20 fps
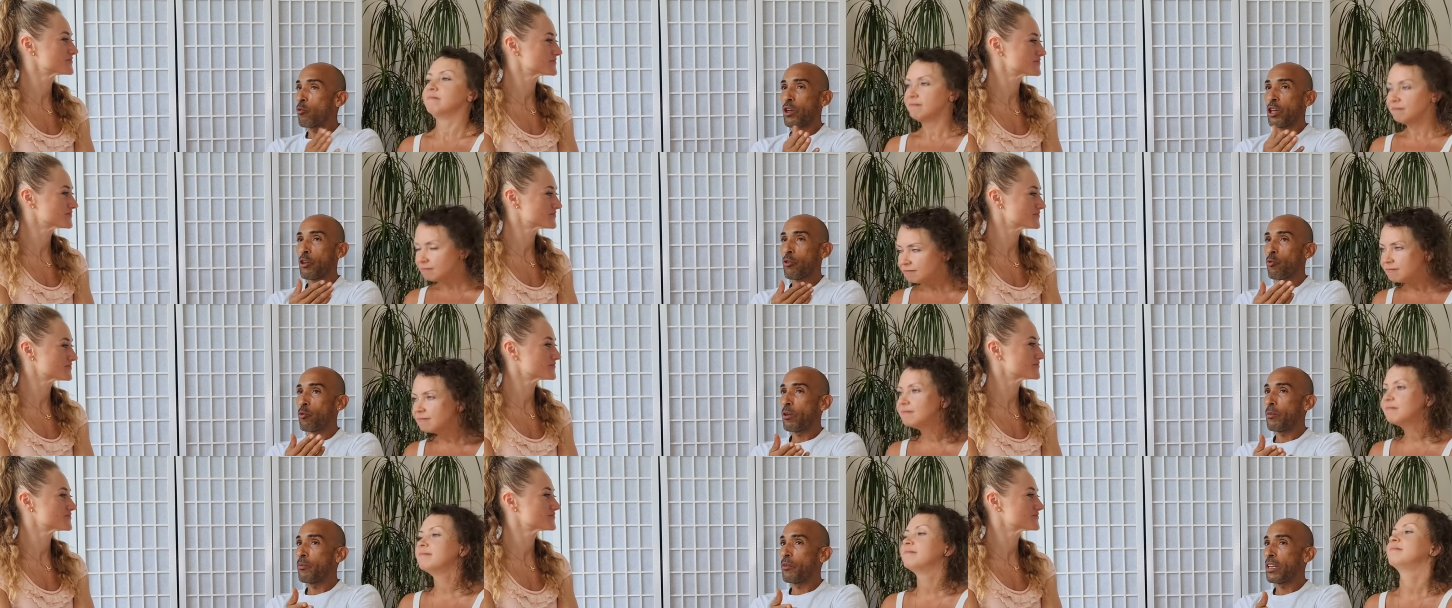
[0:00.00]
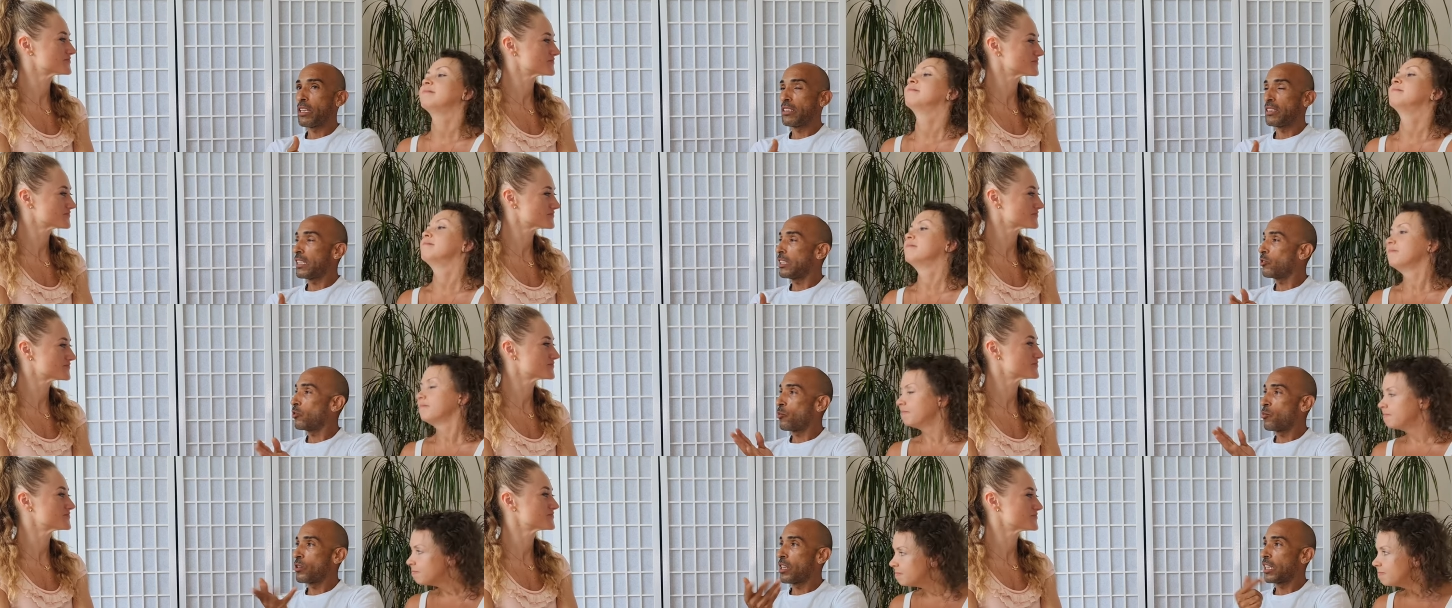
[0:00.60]
Speaker 1: we bring them
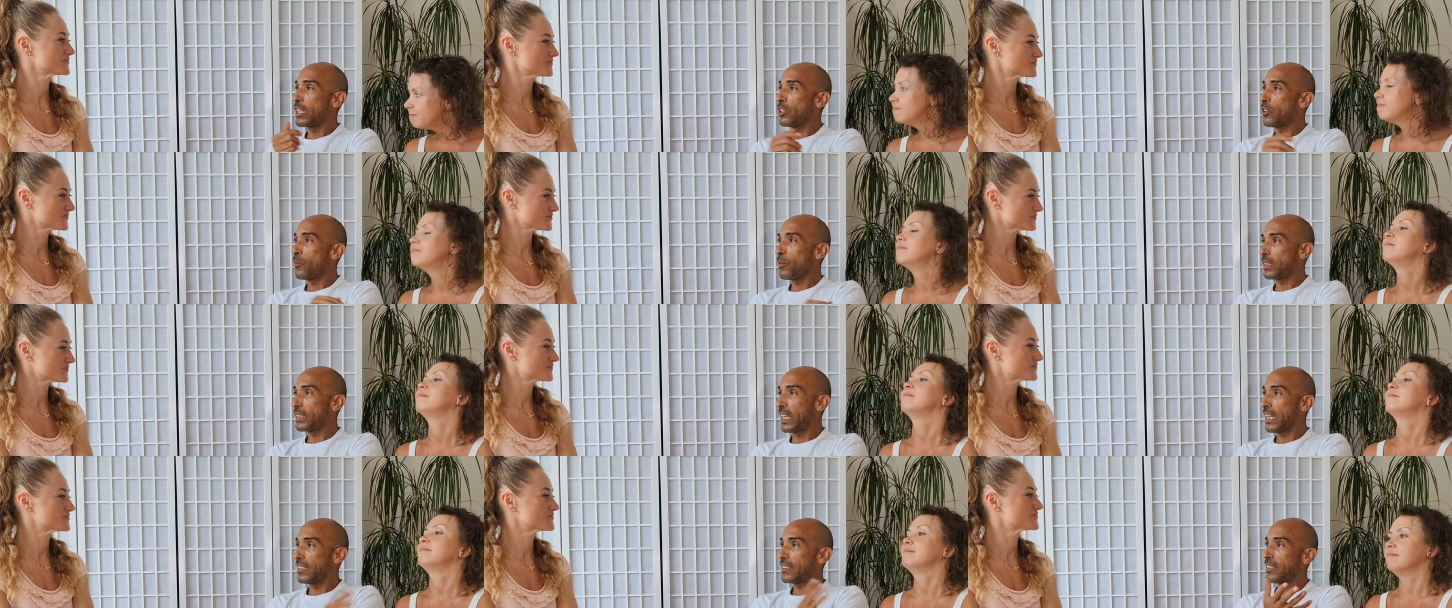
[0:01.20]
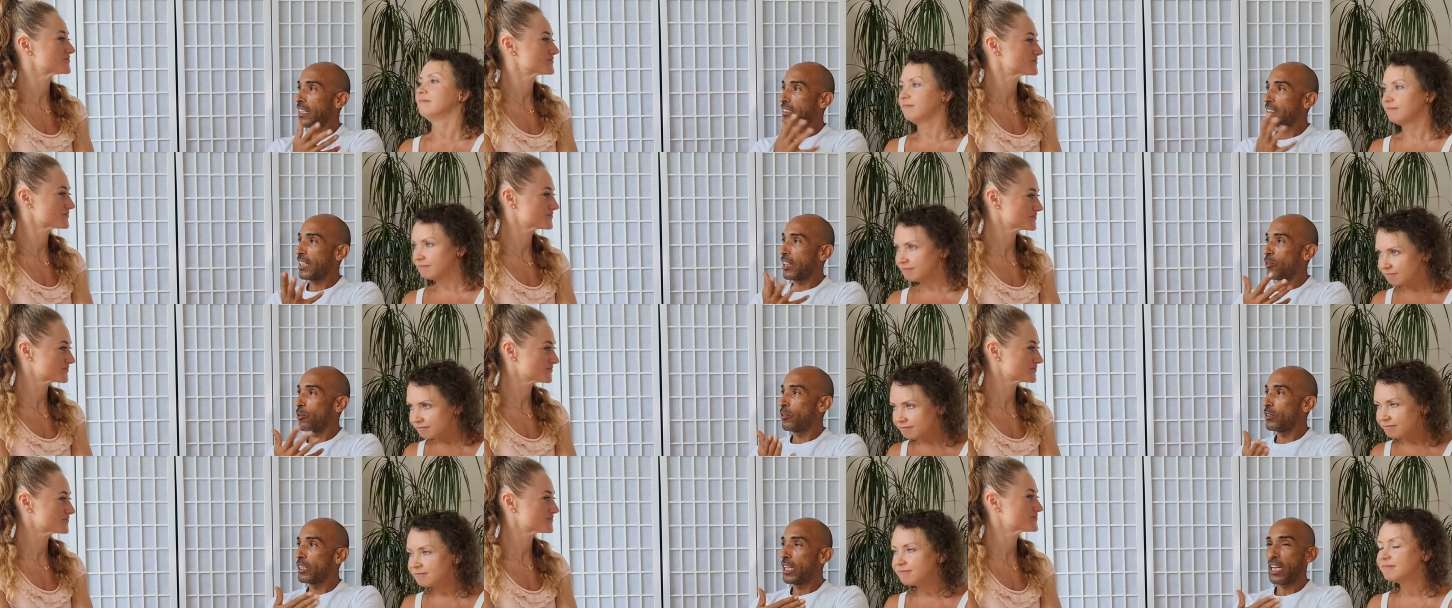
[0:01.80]
to Muñequitos Matanzas and
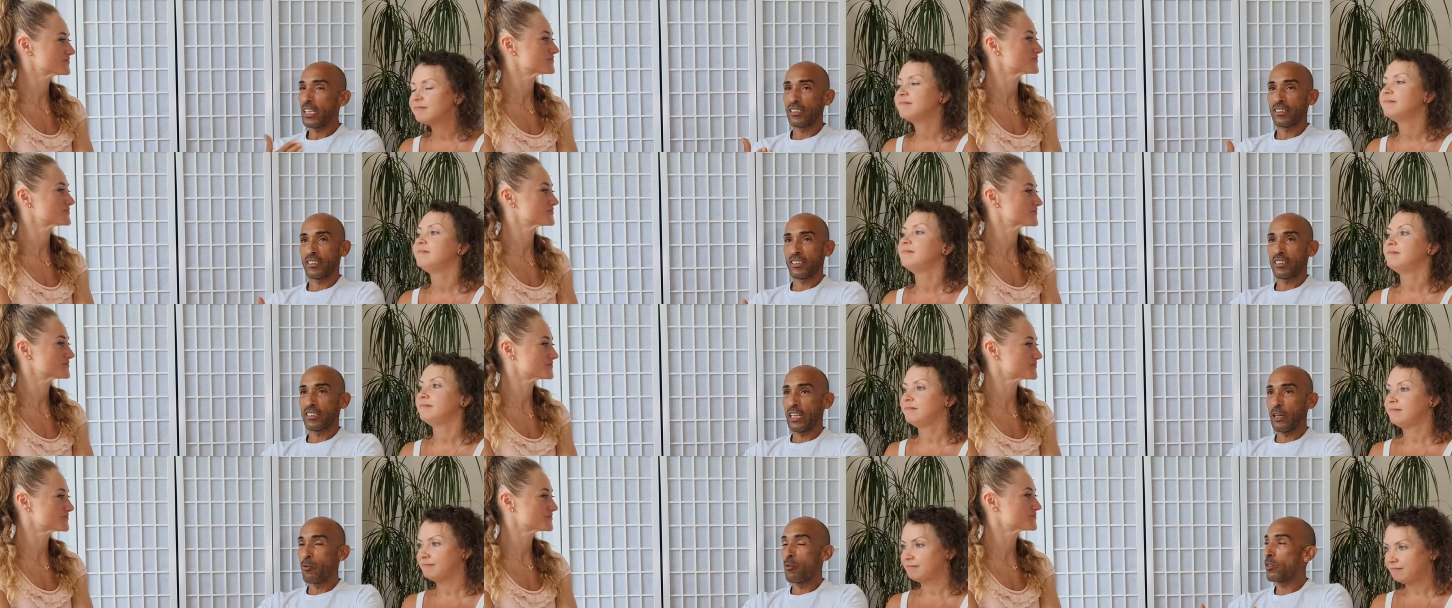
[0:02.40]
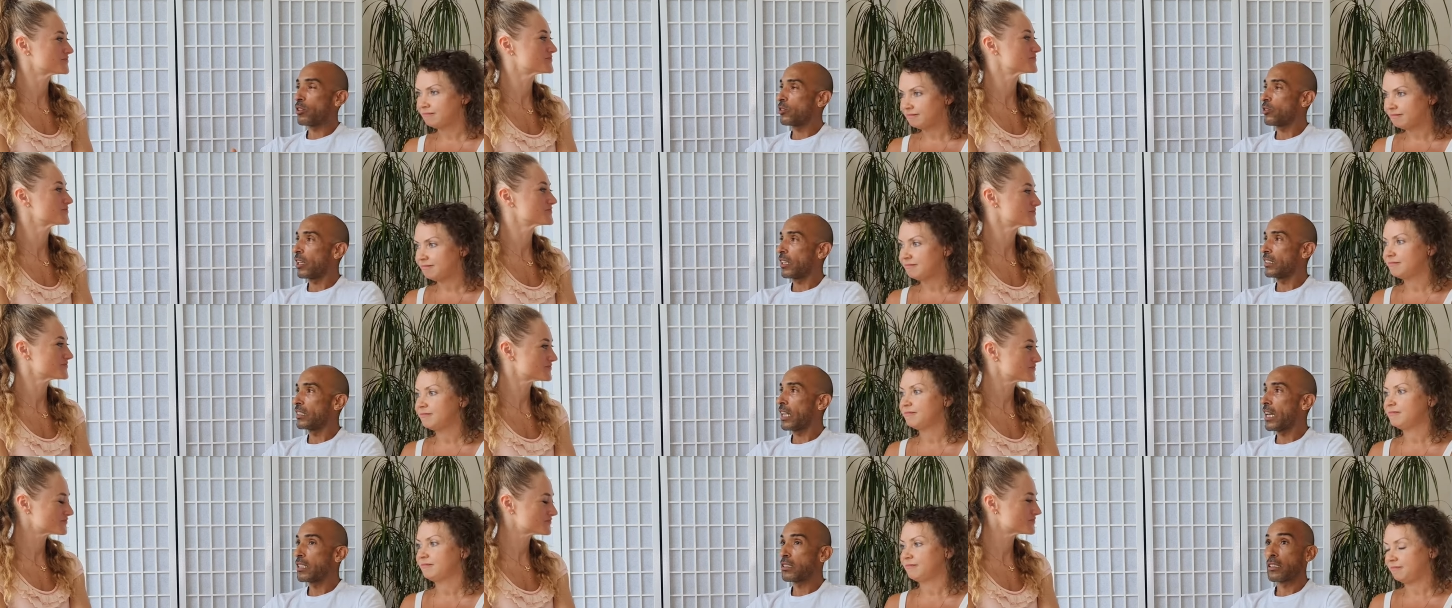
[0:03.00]
all that. They
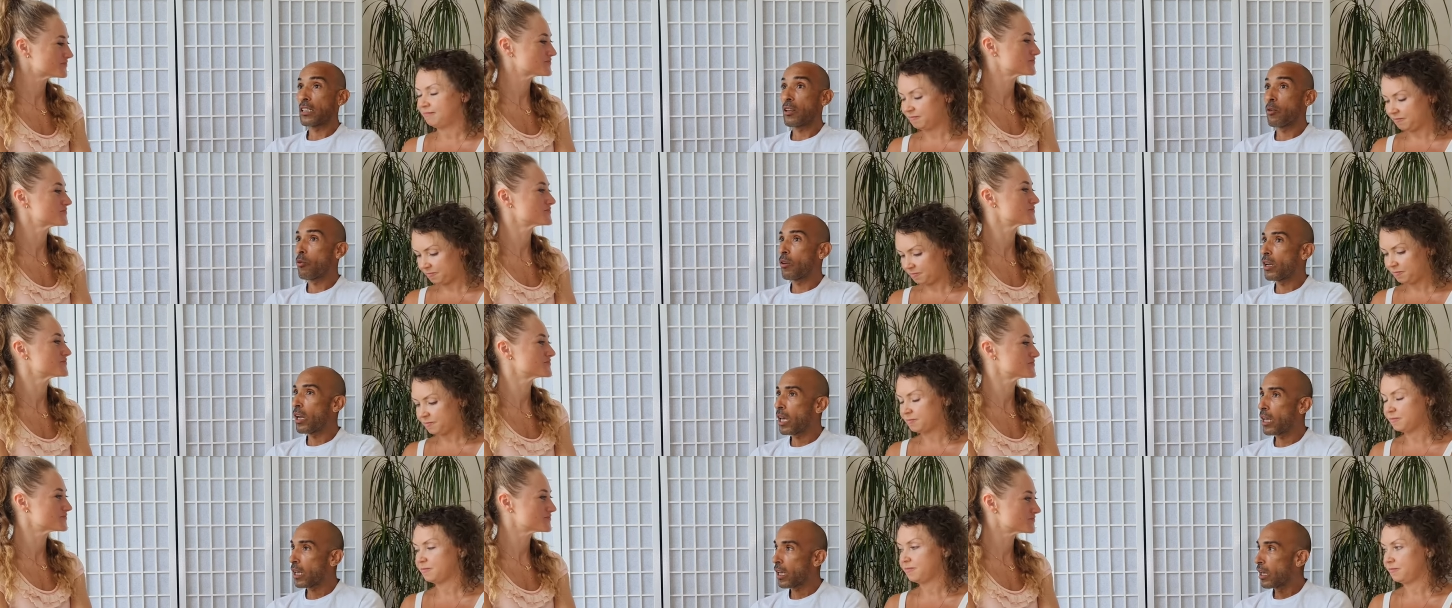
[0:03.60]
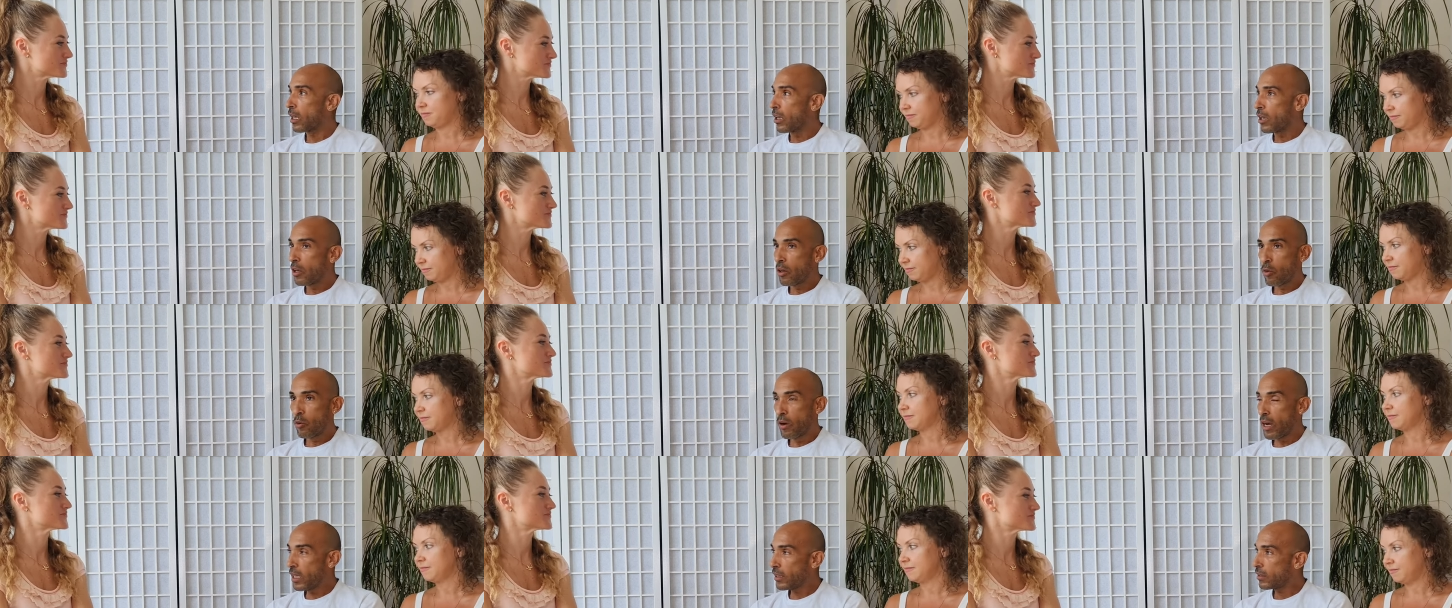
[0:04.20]
were like,
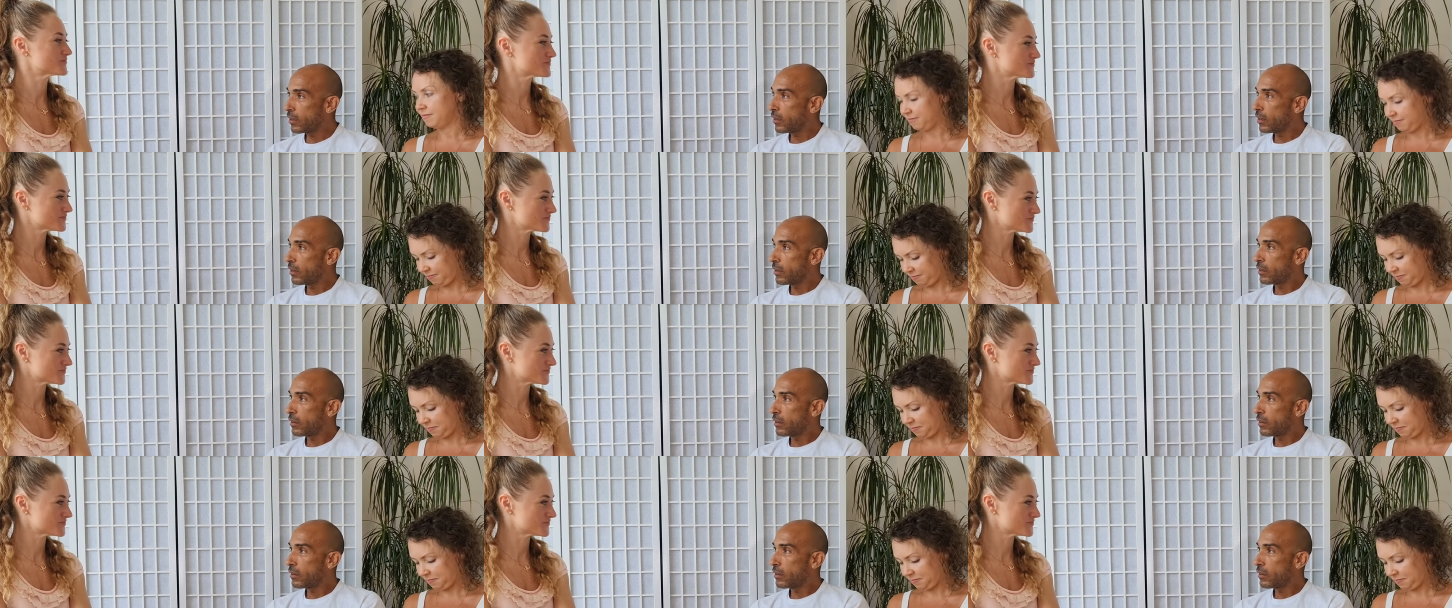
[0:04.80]
what?